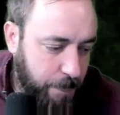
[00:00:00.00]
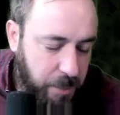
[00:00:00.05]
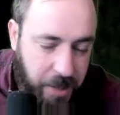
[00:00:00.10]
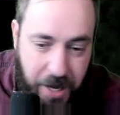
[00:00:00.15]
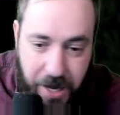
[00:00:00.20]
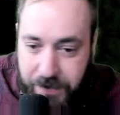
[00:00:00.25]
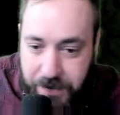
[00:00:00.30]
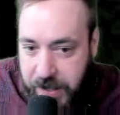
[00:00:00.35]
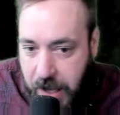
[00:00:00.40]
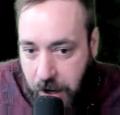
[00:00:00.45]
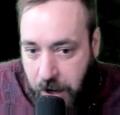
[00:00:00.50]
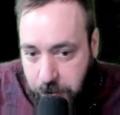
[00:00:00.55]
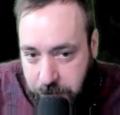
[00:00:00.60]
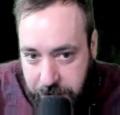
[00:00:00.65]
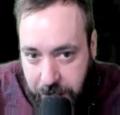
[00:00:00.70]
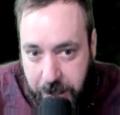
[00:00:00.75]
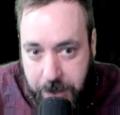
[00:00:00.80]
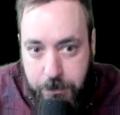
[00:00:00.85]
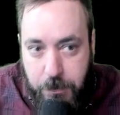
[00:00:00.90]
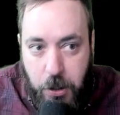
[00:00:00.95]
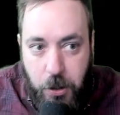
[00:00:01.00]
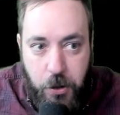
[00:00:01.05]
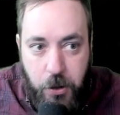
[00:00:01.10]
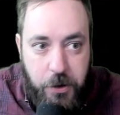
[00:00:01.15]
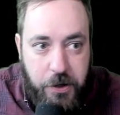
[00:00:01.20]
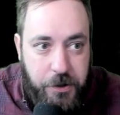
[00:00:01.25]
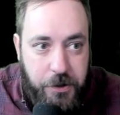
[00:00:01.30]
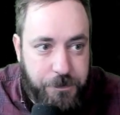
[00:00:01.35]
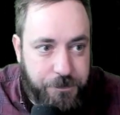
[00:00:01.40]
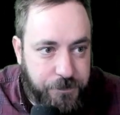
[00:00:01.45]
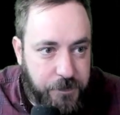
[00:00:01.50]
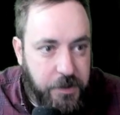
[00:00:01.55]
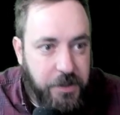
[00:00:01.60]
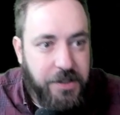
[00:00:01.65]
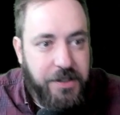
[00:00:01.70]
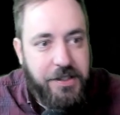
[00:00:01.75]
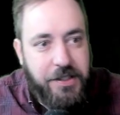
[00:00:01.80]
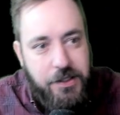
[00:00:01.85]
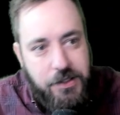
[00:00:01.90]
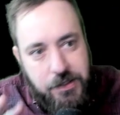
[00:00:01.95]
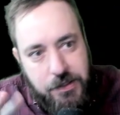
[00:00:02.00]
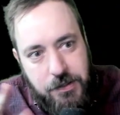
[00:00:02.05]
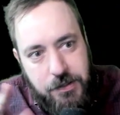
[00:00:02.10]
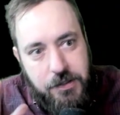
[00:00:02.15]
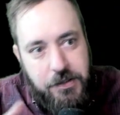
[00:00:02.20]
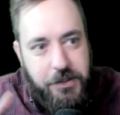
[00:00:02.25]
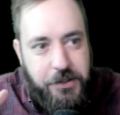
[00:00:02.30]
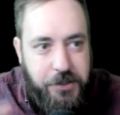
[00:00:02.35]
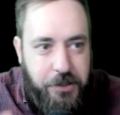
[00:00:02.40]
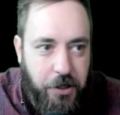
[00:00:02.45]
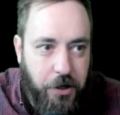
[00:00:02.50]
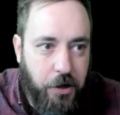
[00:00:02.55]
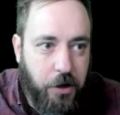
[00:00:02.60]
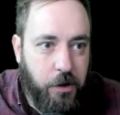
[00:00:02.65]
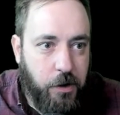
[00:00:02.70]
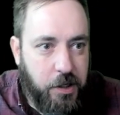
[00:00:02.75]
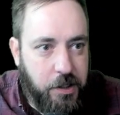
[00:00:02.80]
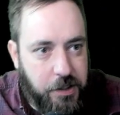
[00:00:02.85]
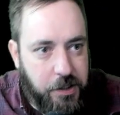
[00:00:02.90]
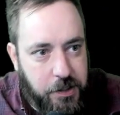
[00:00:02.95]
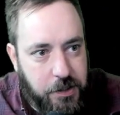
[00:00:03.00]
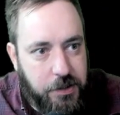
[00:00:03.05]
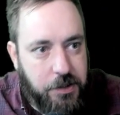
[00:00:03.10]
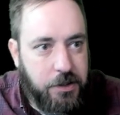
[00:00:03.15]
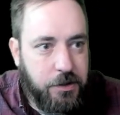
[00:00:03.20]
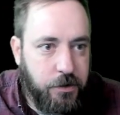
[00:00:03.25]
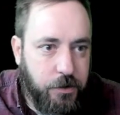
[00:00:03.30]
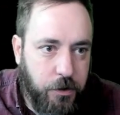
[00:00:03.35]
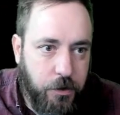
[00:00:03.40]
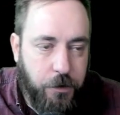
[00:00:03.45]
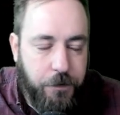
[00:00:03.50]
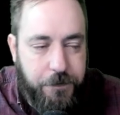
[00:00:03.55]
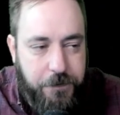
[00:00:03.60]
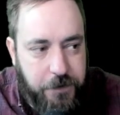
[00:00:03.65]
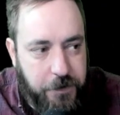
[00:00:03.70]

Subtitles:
And the outline mode. So, oof.